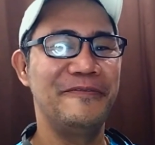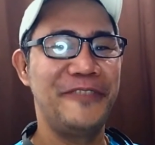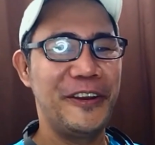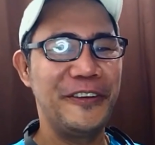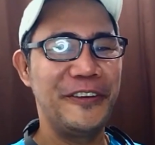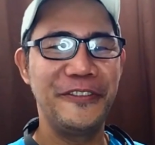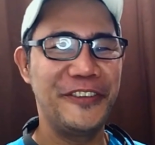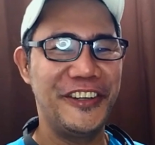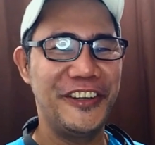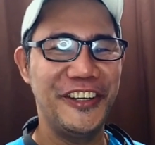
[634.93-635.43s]

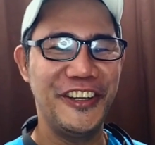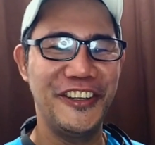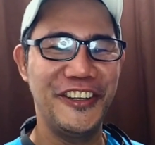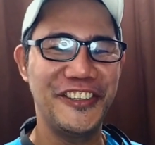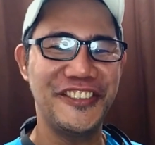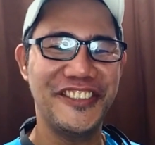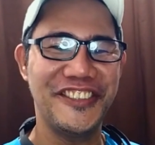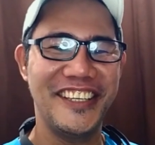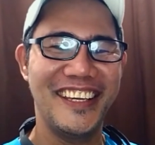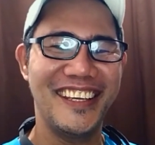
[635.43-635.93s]
very, very
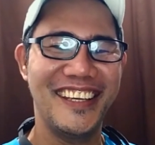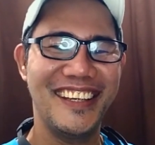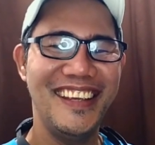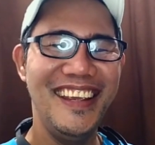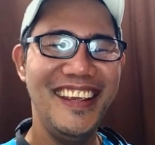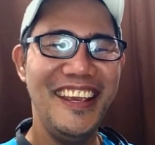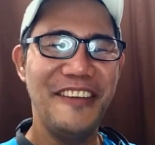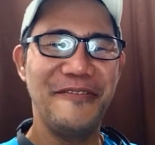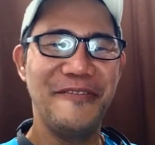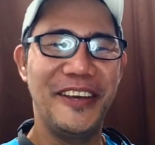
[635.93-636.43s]
interesting.
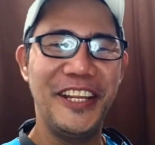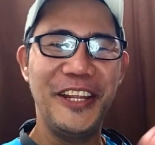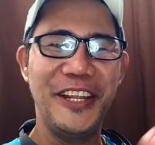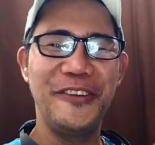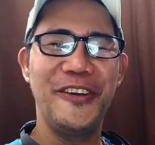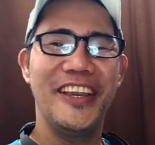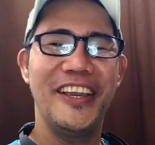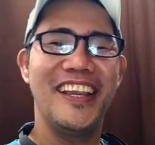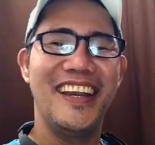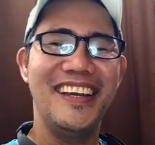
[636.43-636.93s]
But
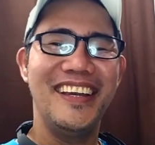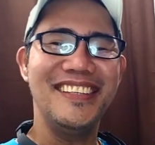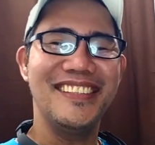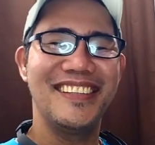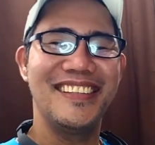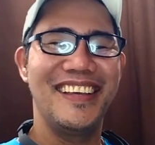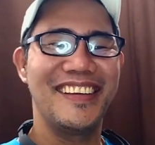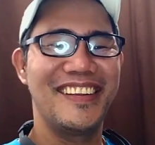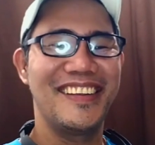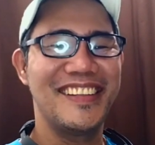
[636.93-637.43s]
anyway, guys,
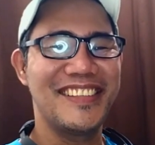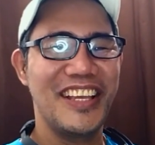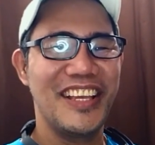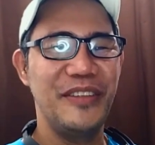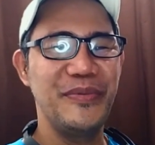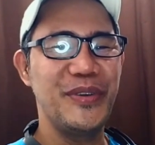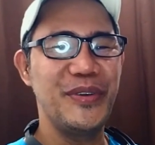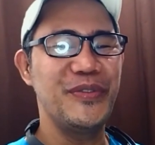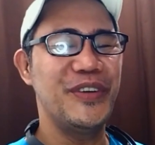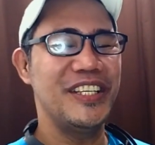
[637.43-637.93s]
I'd like you to
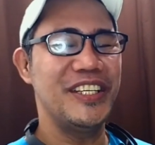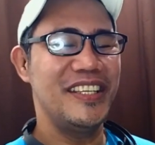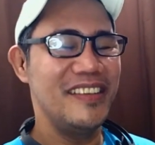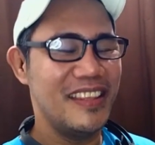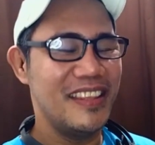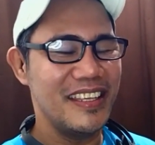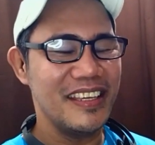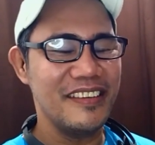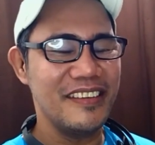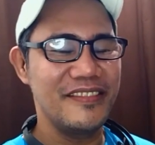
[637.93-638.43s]
tell me what
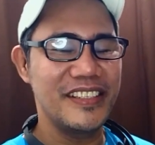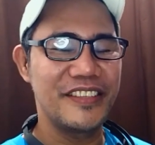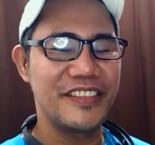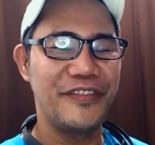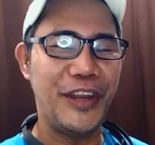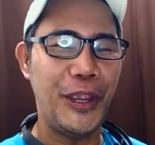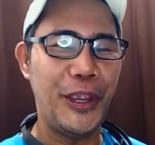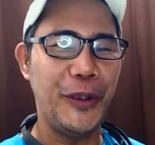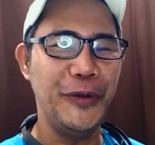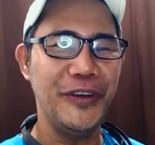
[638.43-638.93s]
you think of this
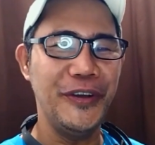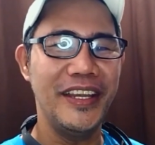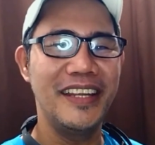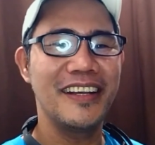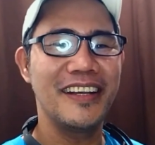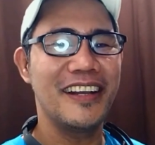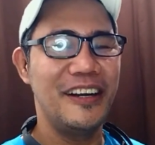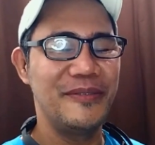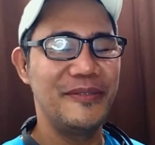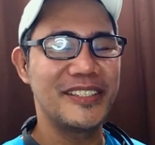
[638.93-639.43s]
video
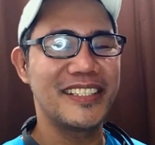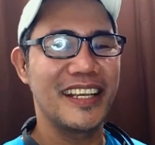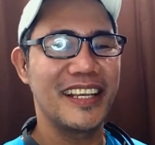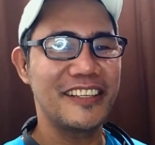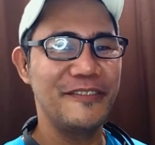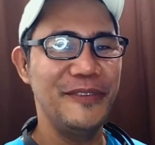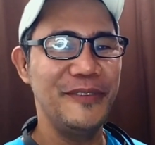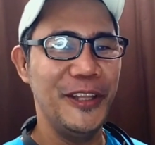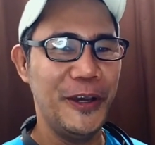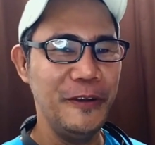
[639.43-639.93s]
in a comment
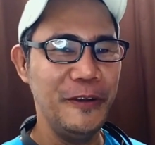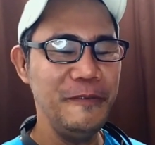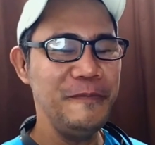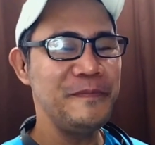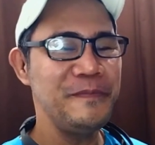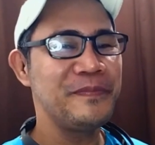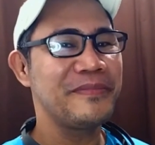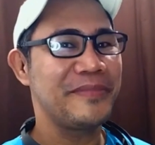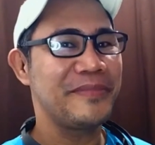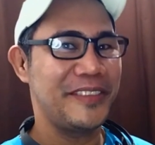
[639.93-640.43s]
section below,
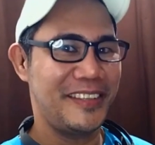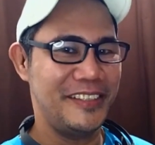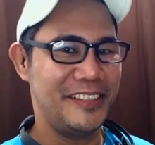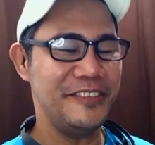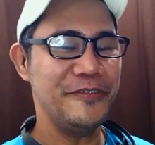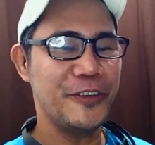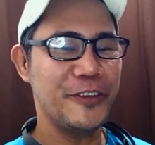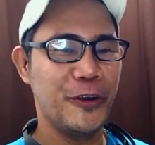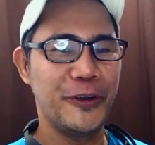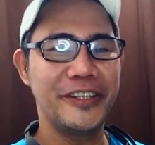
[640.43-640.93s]

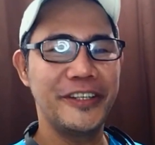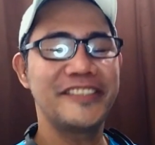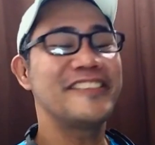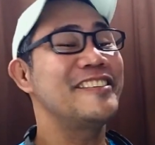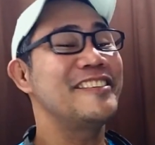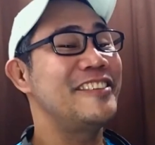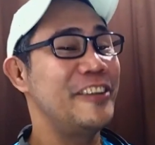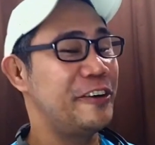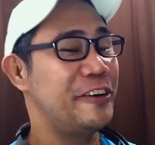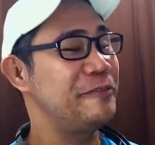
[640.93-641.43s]
because of
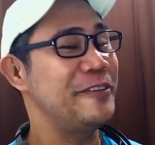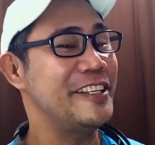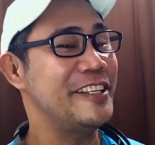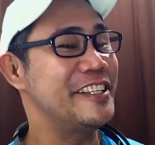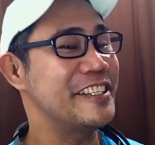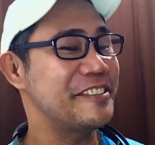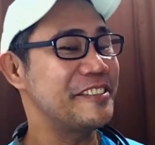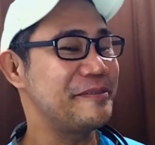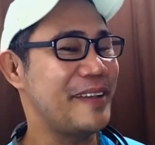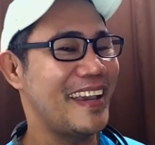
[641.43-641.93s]
course your
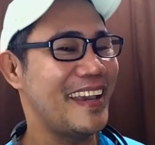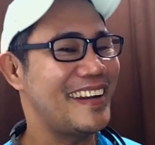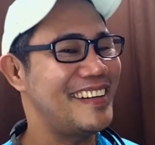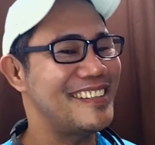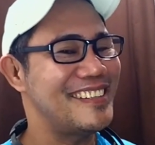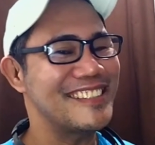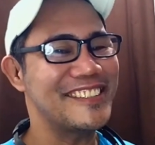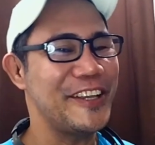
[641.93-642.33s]
opinions matter.